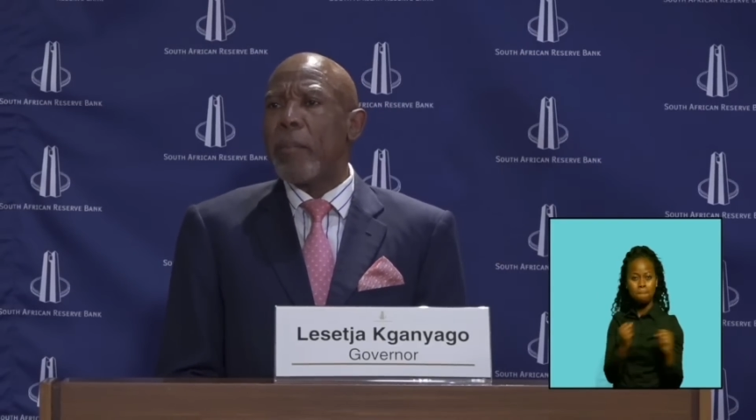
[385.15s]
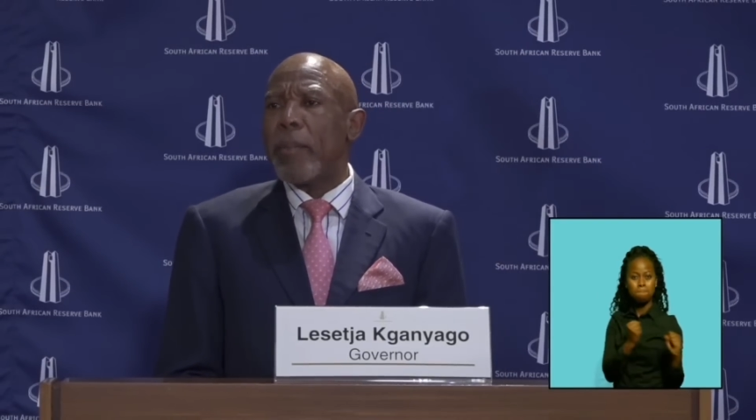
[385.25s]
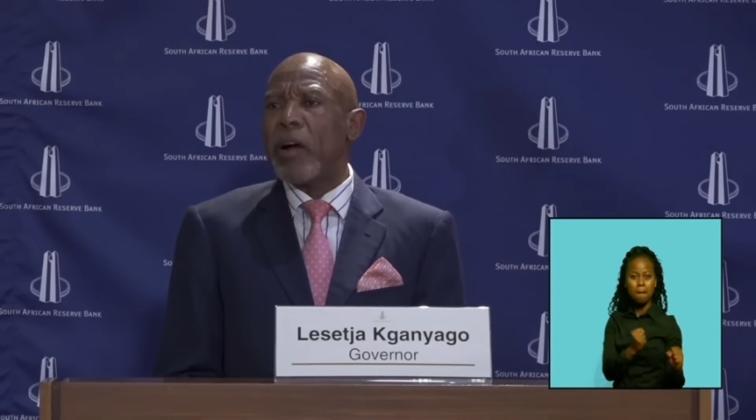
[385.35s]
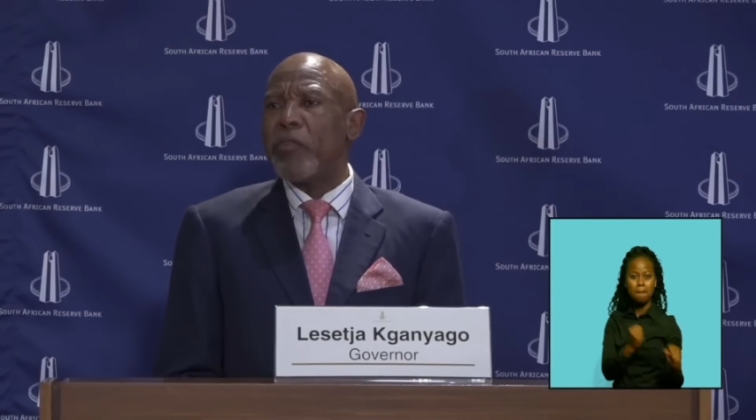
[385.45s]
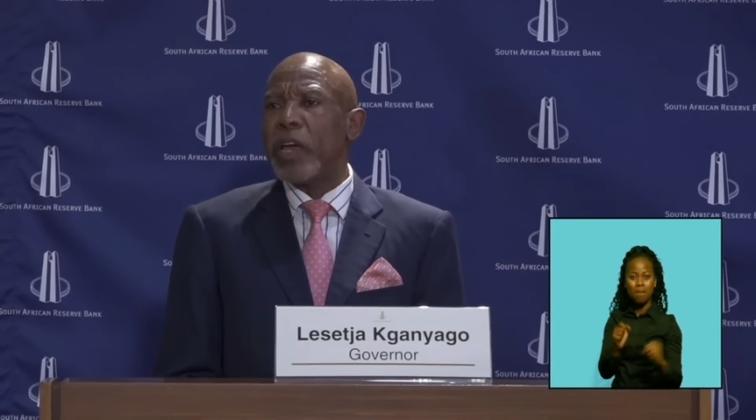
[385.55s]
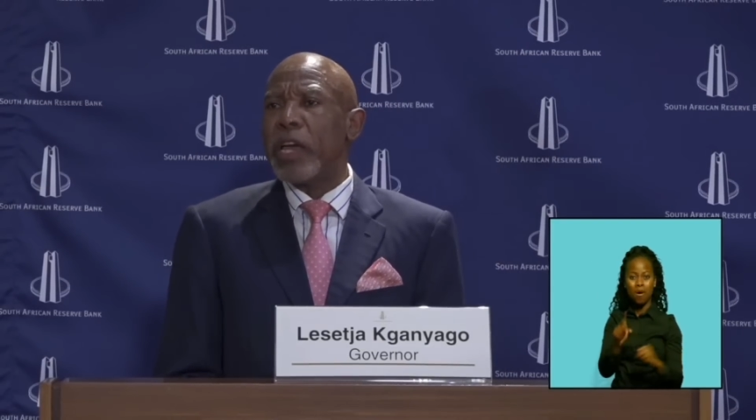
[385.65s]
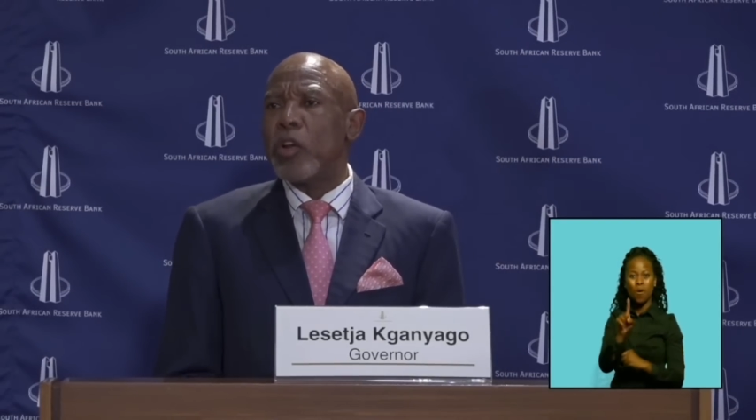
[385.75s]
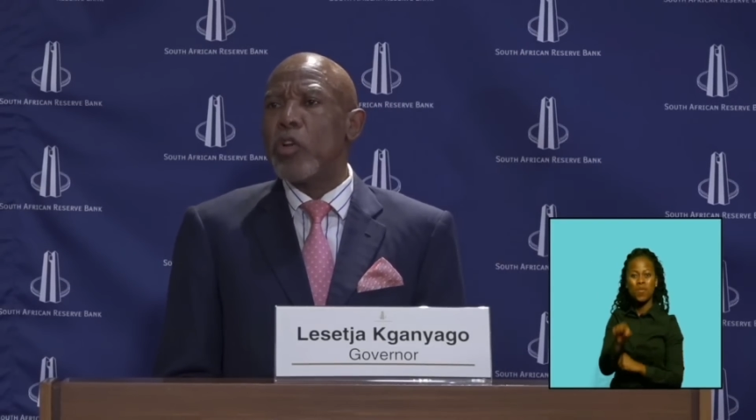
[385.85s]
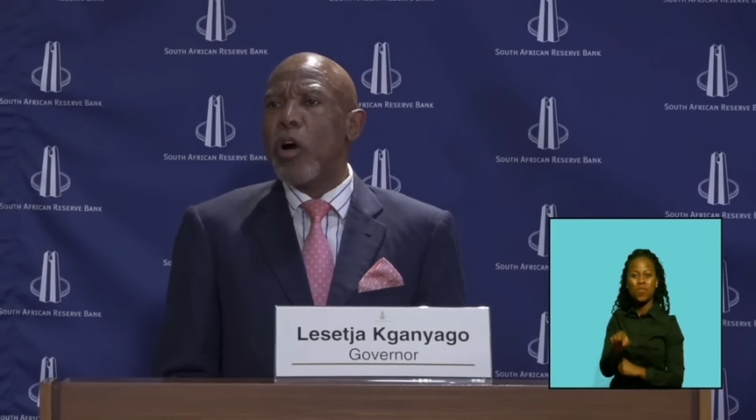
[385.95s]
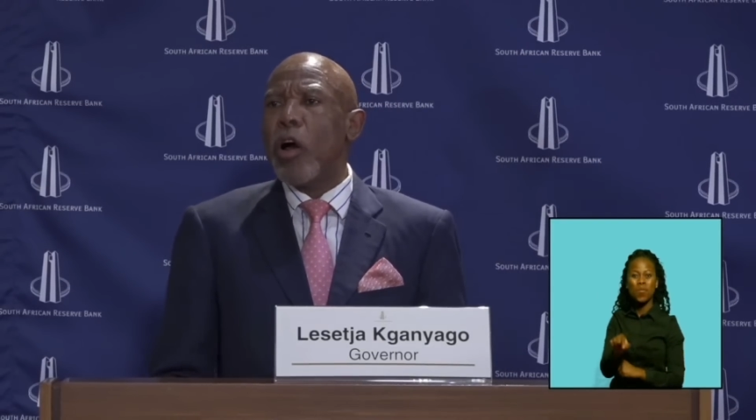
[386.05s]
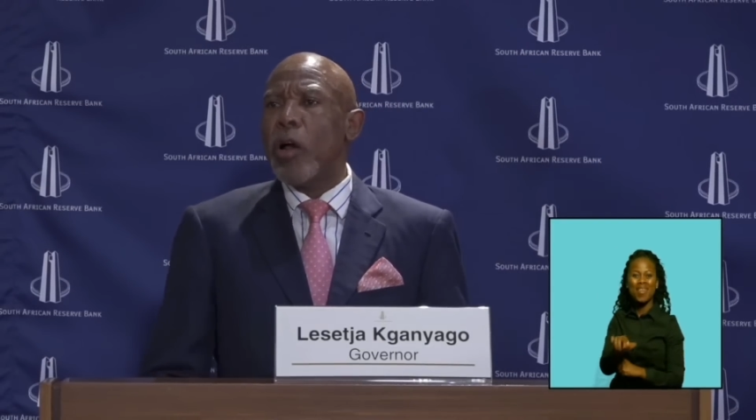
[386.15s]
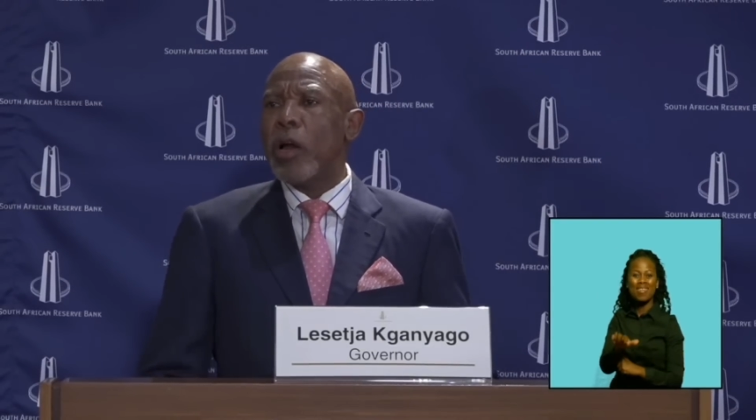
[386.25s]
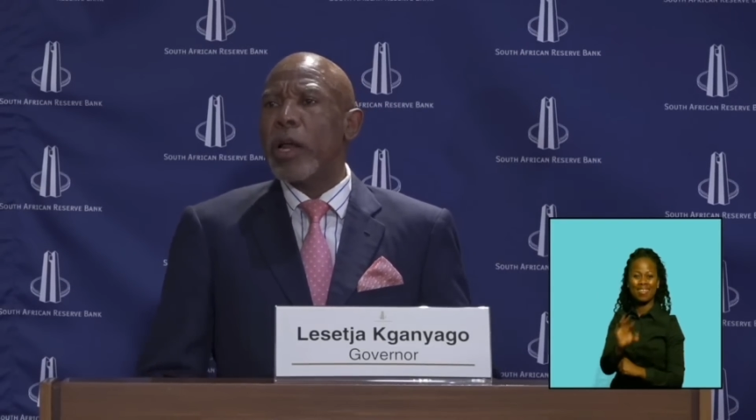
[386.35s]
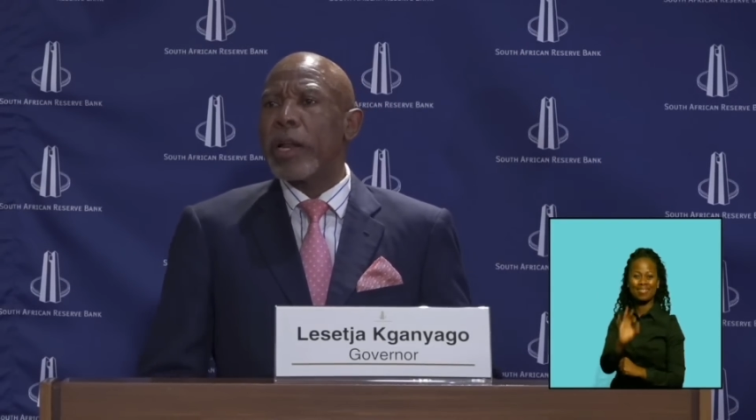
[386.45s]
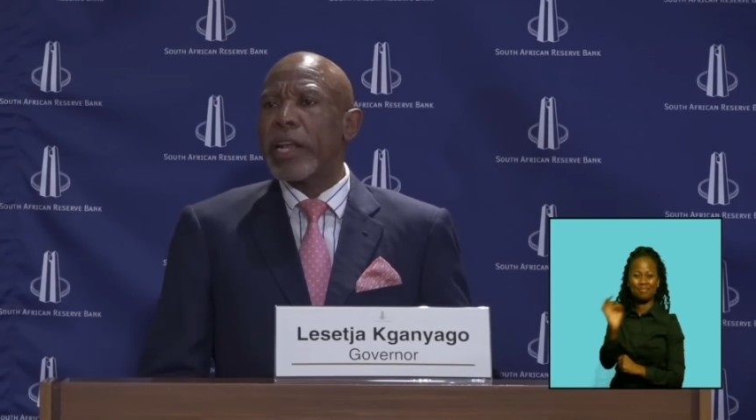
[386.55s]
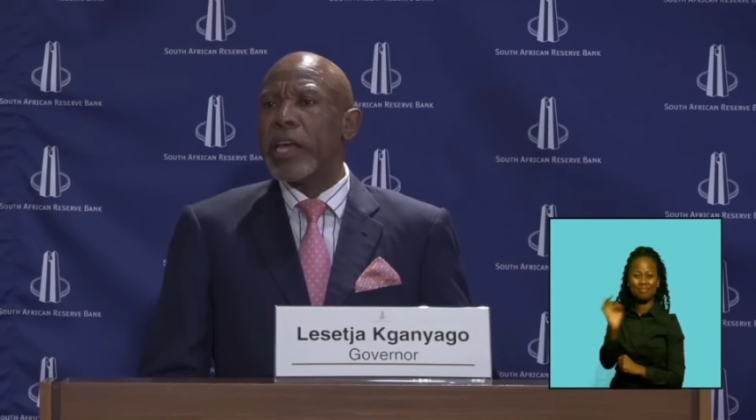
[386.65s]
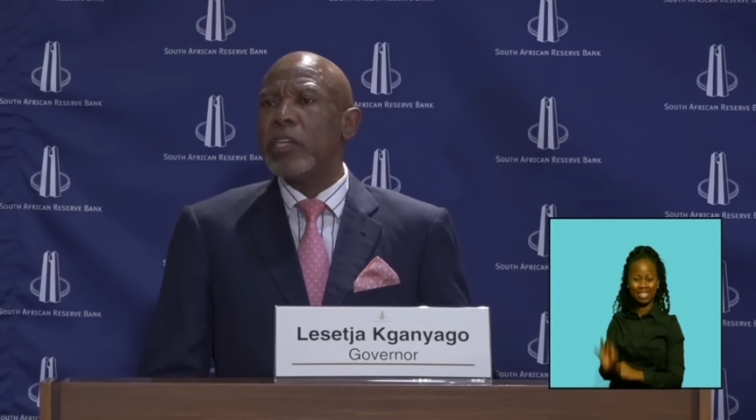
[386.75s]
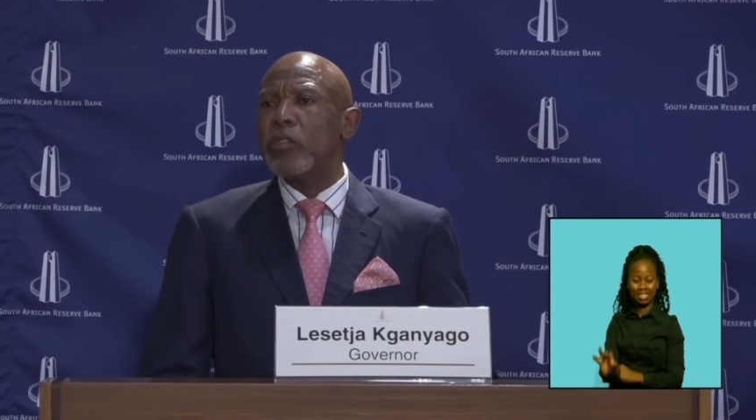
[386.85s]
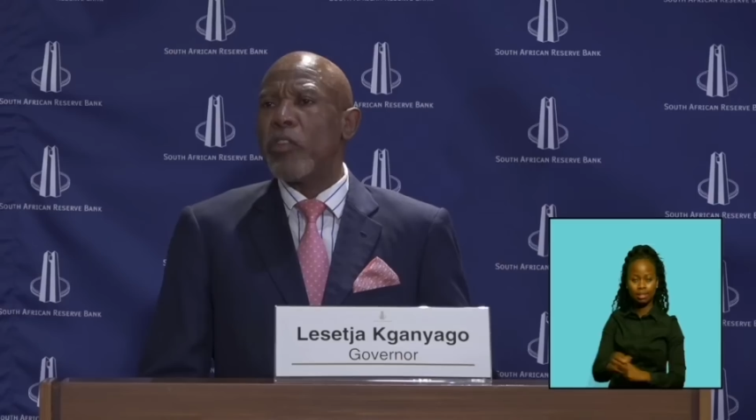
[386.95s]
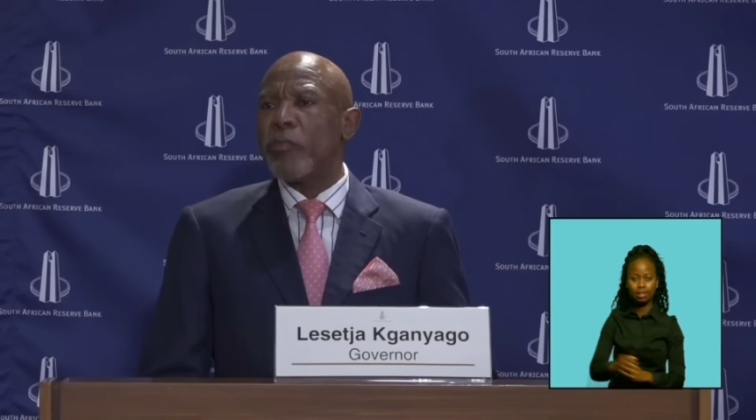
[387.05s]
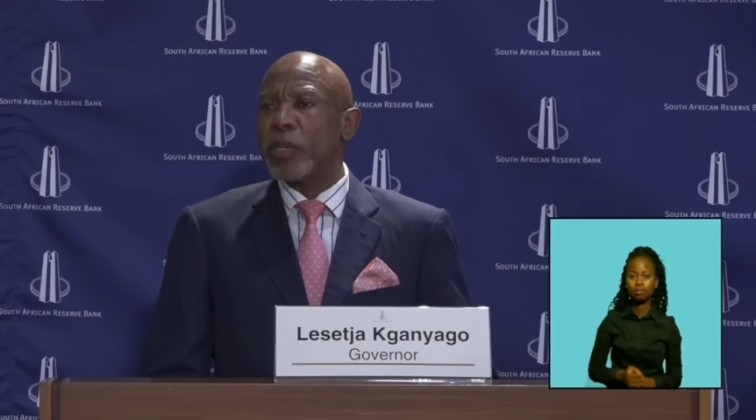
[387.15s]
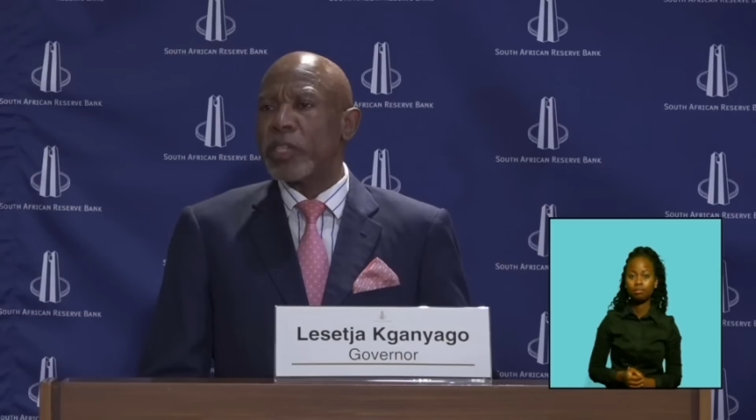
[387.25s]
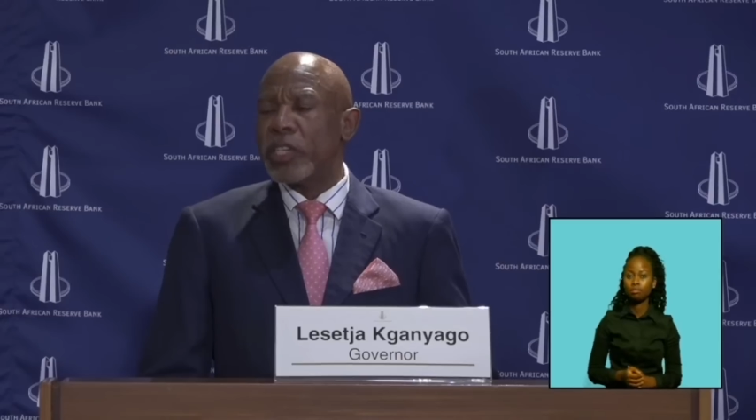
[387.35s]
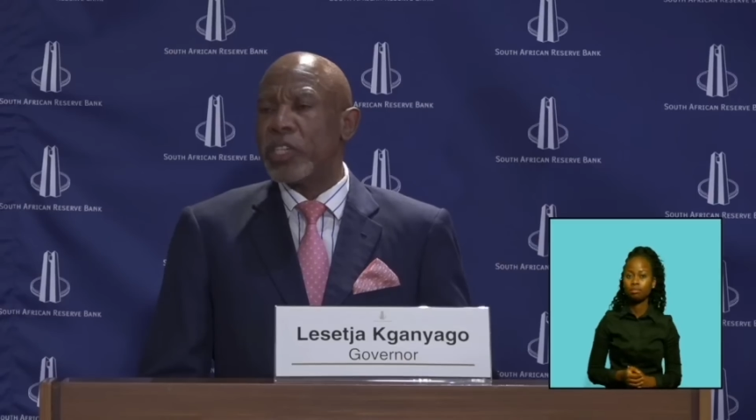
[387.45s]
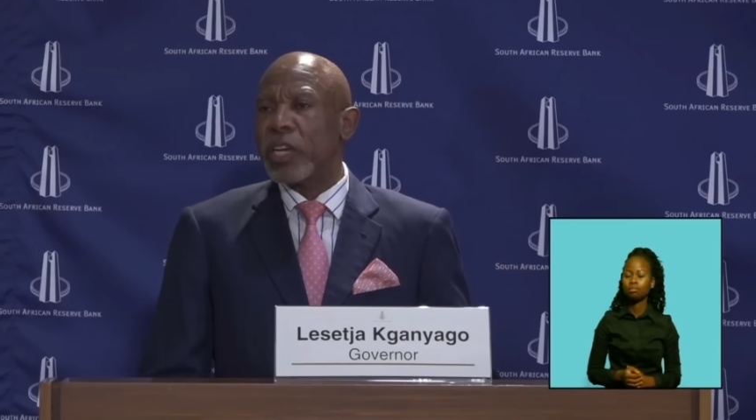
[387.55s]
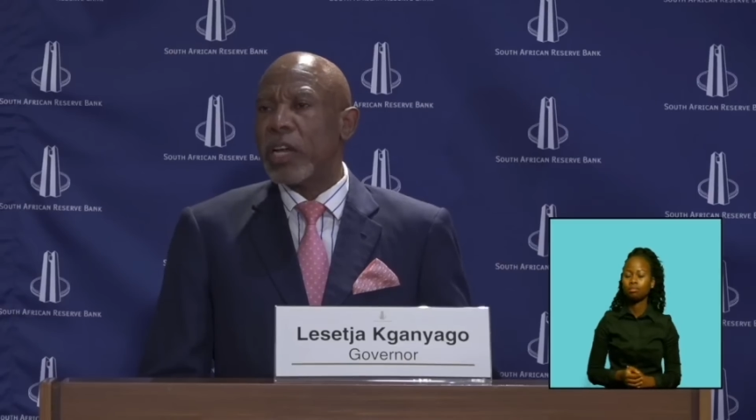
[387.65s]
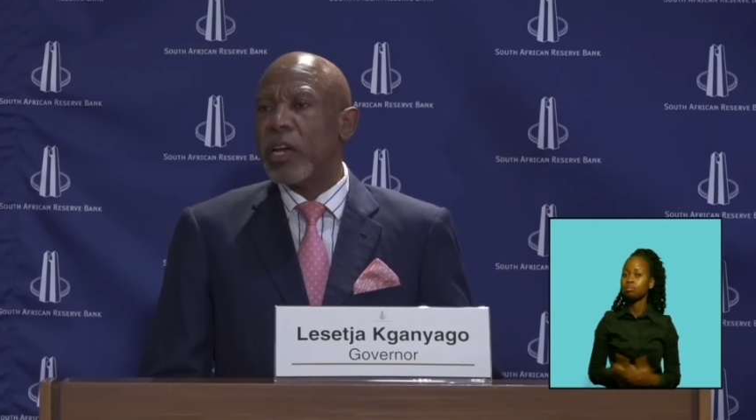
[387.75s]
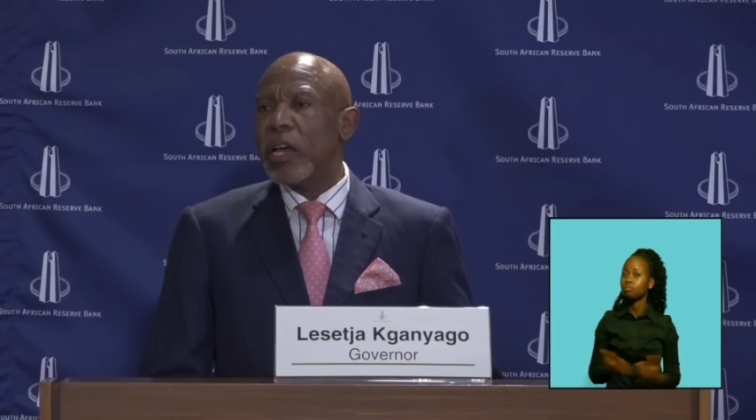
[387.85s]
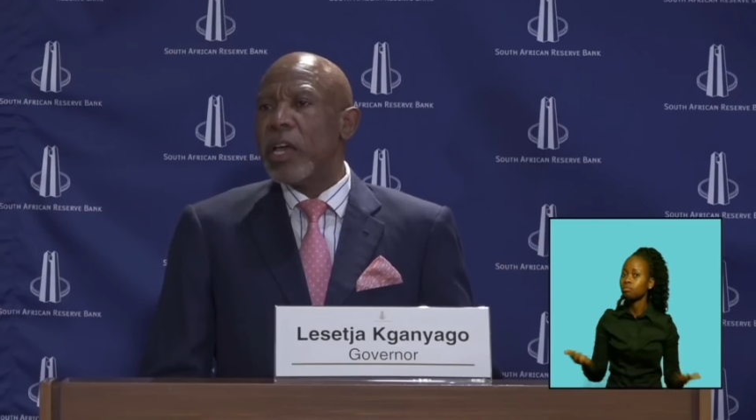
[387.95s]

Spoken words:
above a low rate of potential